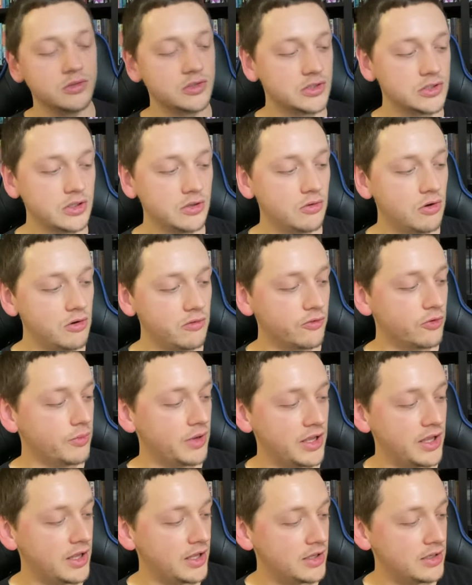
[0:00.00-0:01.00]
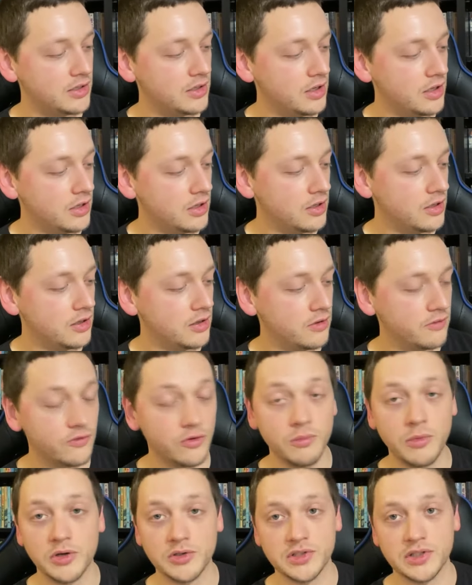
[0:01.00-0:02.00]
over my head for
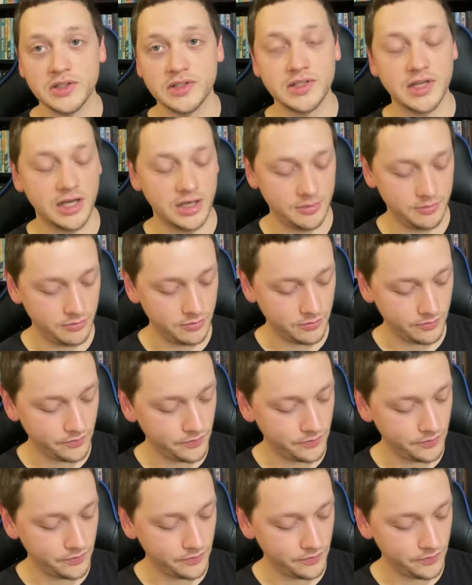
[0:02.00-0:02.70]
most of the time.